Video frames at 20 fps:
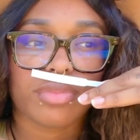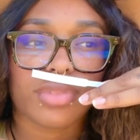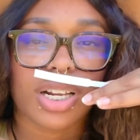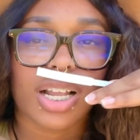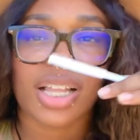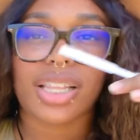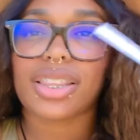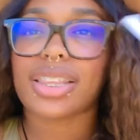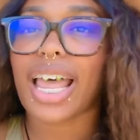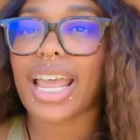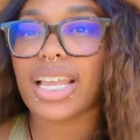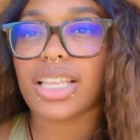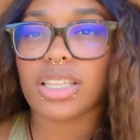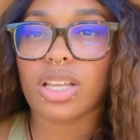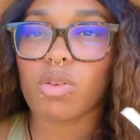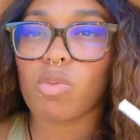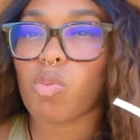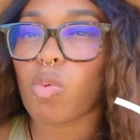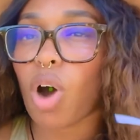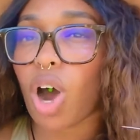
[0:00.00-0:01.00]
lightly
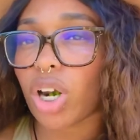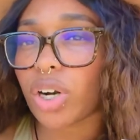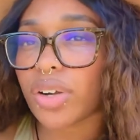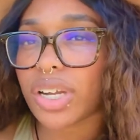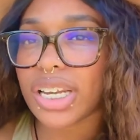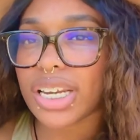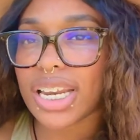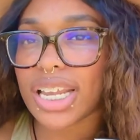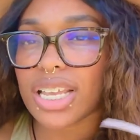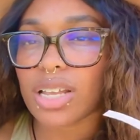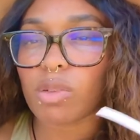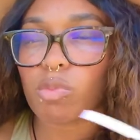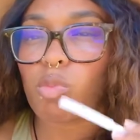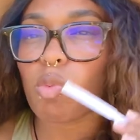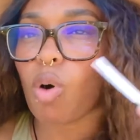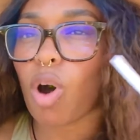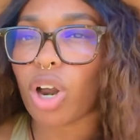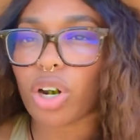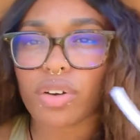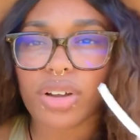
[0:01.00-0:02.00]

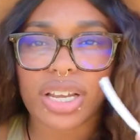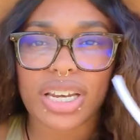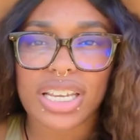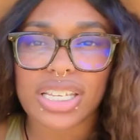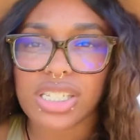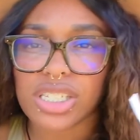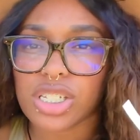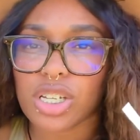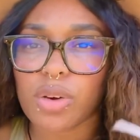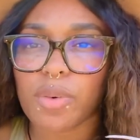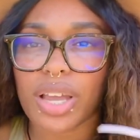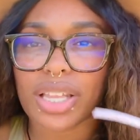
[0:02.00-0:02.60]
wateriness to it.